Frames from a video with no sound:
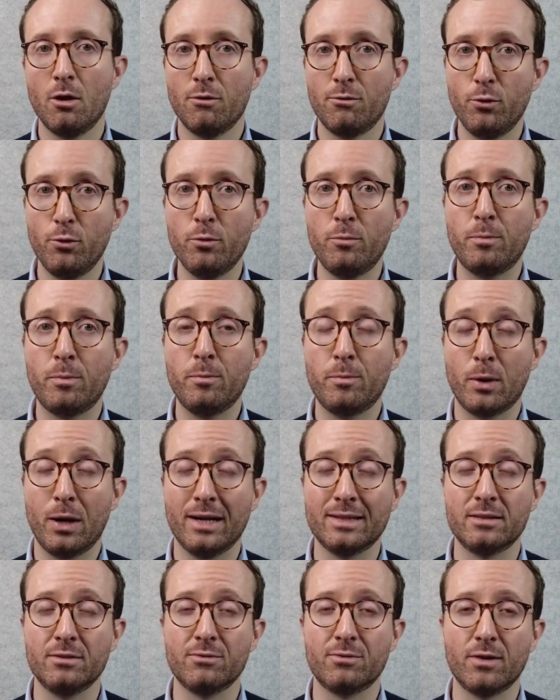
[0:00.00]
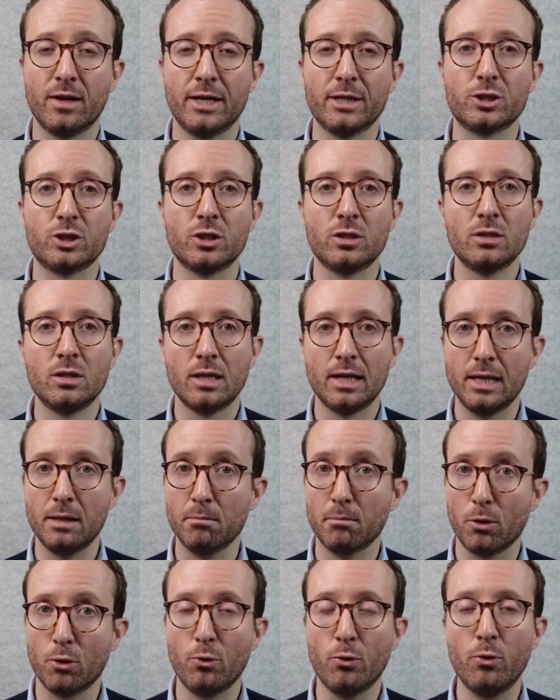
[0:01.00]
Food price inflation, in
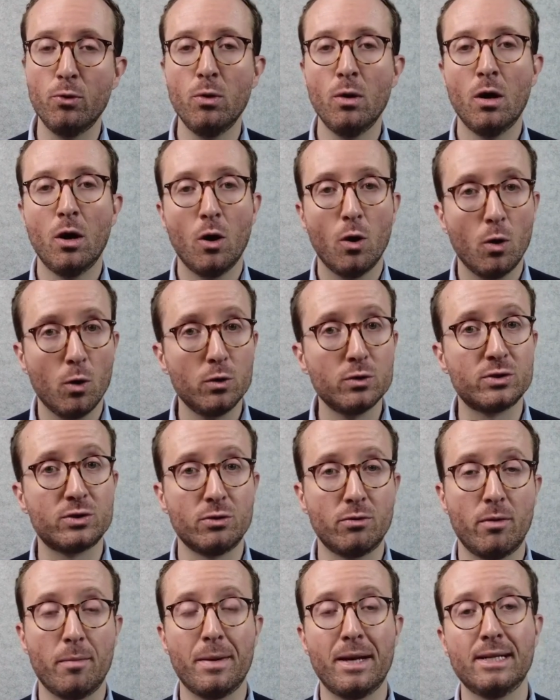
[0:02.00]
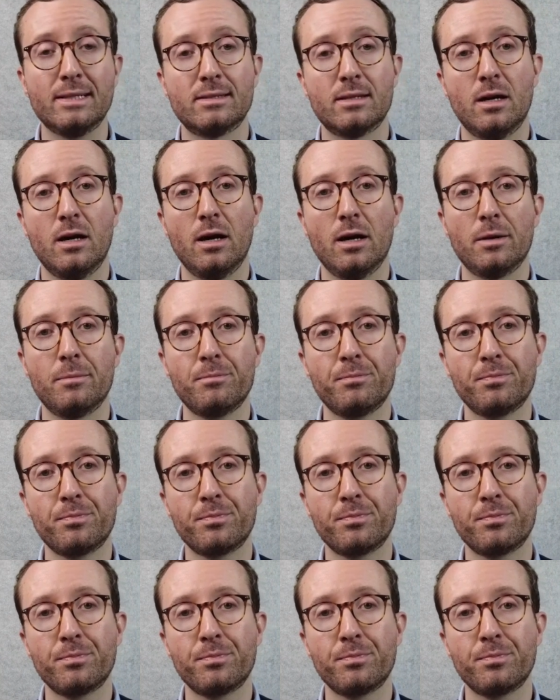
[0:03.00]
blue, also remains high.